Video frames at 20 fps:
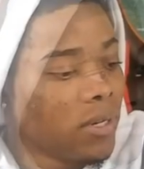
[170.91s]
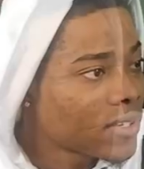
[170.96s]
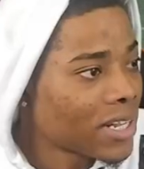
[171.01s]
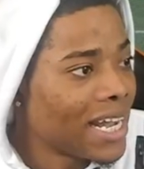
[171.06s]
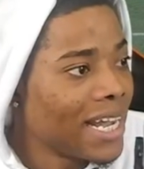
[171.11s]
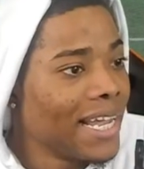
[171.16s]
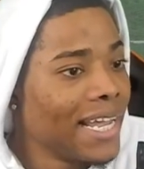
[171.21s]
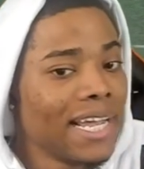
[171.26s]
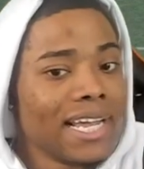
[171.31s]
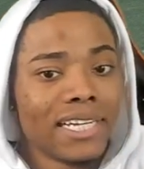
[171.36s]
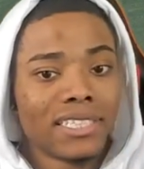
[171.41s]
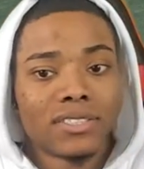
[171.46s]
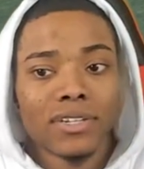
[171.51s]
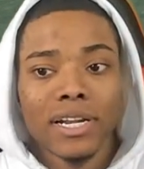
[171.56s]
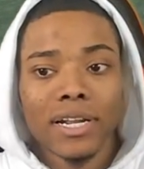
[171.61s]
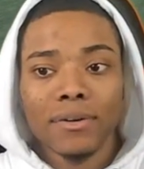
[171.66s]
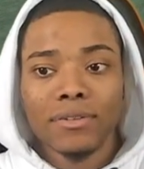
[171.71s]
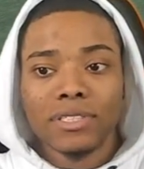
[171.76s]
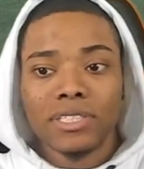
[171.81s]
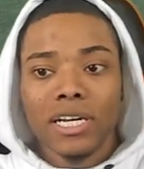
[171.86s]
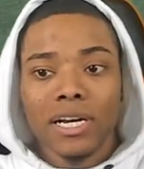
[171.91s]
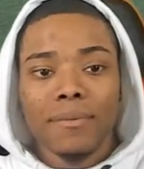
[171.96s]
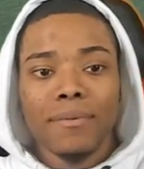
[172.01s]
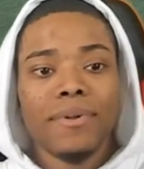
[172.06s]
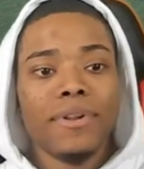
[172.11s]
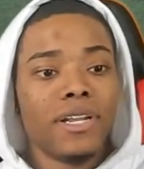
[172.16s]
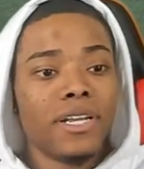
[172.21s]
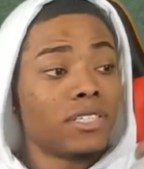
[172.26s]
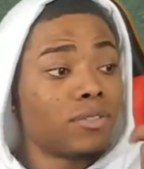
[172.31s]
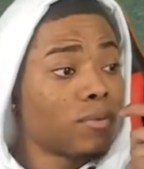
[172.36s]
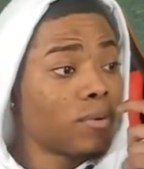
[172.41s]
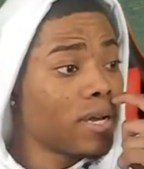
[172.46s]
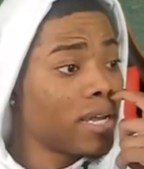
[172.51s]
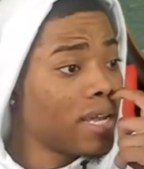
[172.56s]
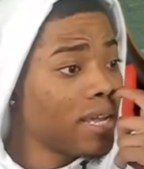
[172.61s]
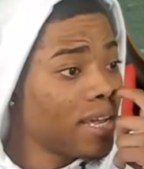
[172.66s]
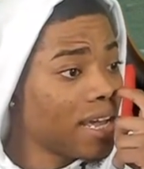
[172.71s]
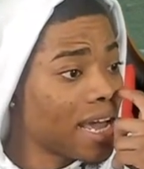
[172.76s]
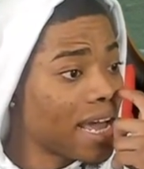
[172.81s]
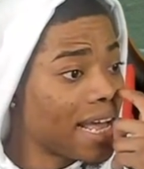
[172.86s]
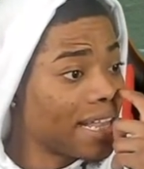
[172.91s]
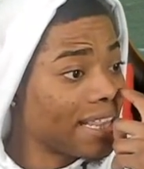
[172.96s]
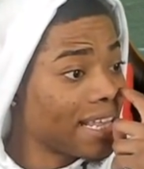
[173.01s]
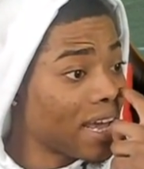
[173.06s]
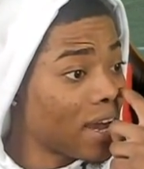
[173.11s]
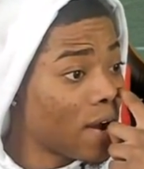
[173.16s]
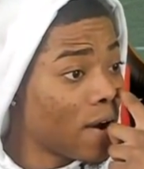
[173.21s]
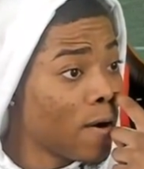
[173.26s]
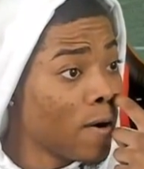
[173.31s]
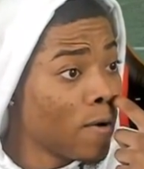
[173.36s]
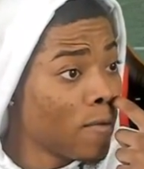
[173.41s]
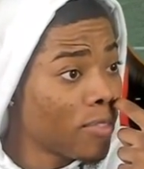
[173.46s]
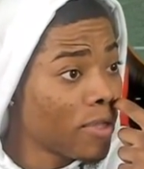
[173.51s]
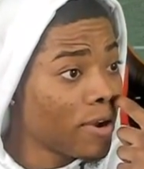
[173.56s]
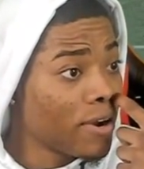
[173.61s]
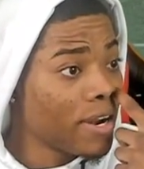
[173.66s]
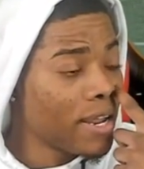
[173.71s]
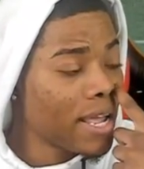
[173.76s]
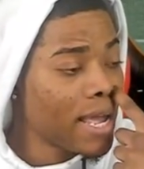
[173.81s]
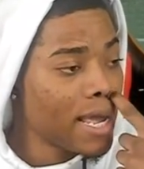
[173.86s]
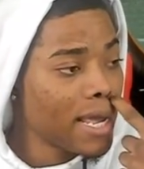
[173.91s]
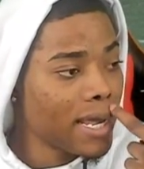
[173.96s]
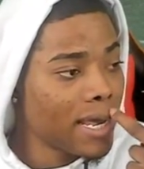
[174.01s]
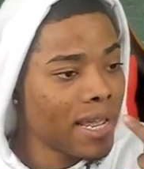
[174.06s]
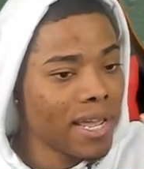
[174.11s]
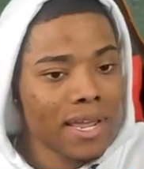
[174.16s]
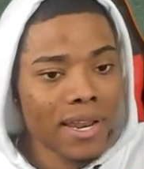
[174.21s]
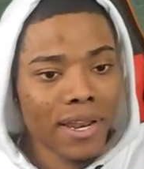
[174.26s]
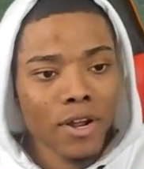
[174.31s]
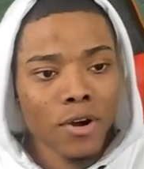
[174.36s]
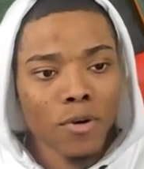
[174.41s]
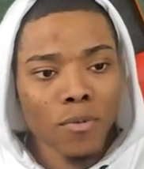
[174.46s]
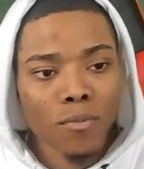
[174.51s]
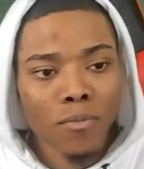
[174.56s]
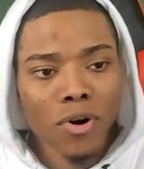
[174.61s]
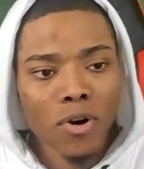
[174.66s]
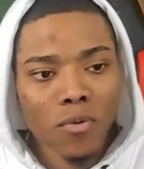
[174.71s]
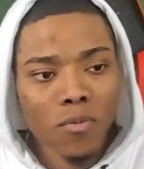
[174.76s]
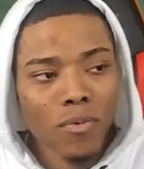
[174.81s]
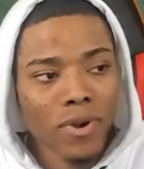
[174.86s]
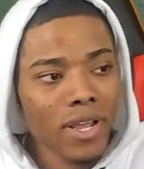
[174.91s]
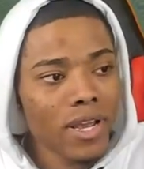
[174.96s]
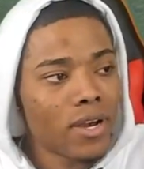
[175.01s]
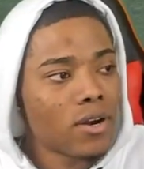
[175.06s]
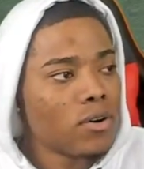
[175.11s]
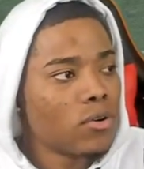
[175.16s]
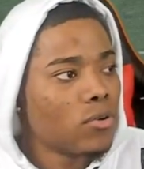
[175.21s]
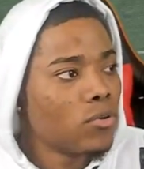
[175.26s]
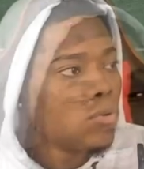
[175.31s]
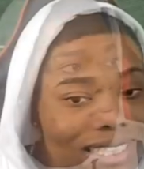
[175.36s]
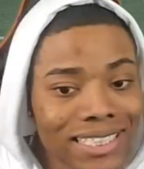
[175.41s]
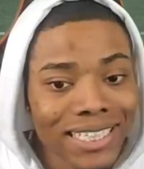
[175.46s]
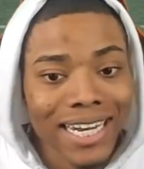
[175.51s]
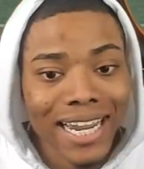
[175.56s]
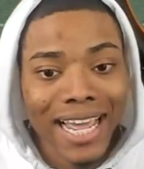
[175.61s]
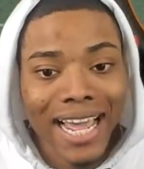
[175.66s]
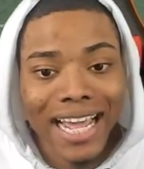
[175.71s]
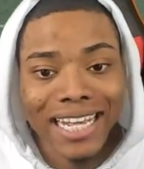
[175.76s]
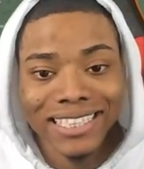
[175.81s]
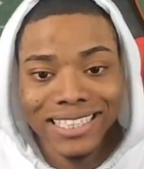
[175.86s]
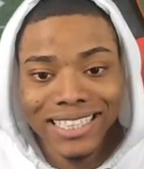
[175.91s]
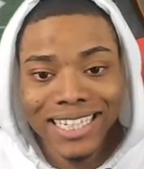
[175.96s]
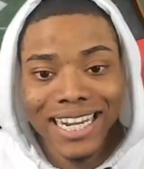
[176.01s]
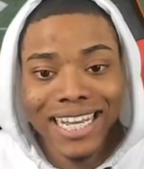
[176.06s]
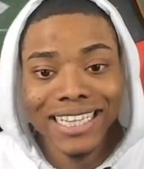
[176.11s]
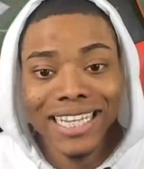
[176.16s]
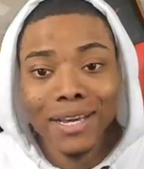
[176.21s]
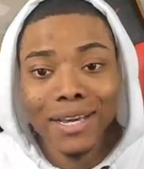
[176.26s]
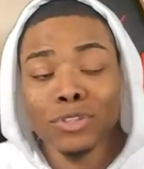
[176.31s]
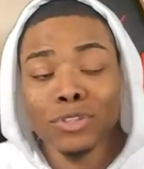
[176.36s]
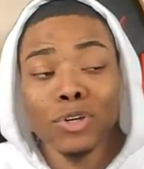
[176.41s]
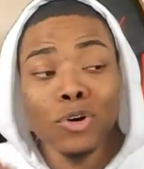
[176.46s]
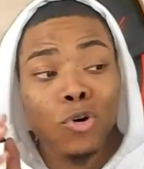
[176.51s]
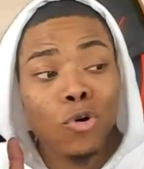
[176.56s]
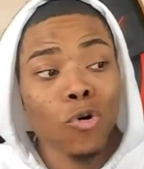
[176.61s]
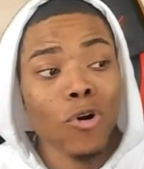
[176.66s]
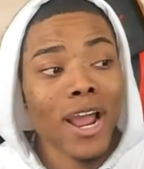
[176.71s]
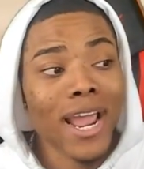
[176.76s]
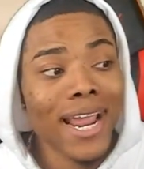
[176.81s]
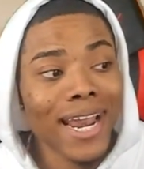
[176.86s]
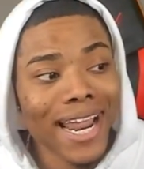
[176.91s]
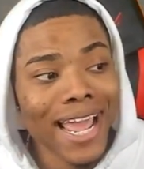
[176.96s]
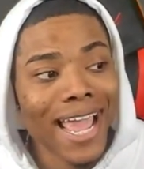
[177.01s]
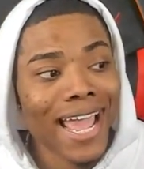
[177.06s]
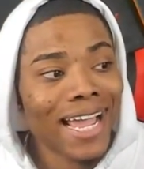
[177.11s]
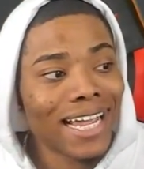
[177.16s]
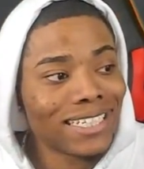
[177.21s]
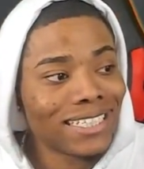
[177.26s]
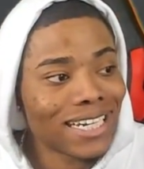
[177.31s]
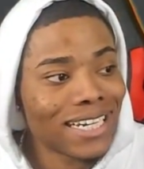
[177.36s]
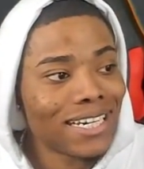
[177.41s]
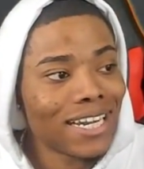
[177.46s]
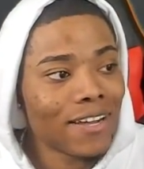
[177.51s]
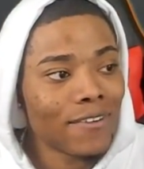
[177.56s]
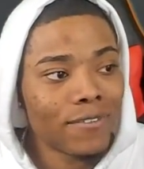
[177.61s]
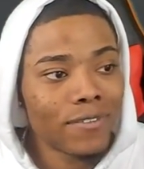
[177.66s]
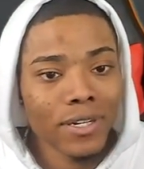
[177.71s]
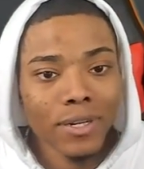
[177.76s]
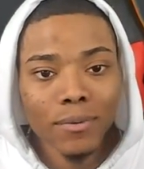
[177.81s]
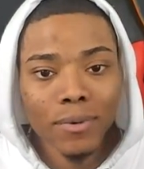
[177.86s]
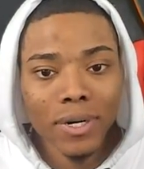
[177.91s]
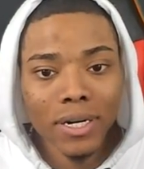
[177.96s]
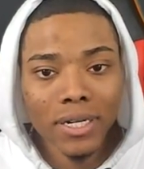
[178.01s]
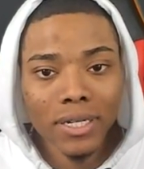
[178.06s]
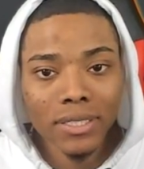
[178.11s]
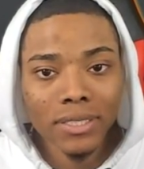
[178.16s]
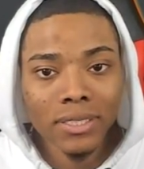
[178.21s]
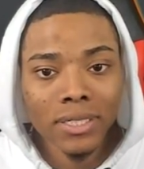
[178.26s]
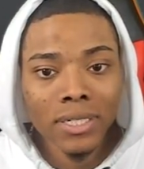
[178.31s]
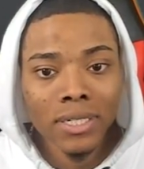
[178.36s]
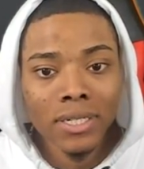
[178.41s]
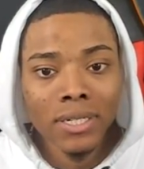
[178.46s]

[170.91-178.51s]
All right, yeah, so they was coming this way at their own 38. Yeah, they went boom, we cool. I see that, I see that. on the right hash, they definitely was.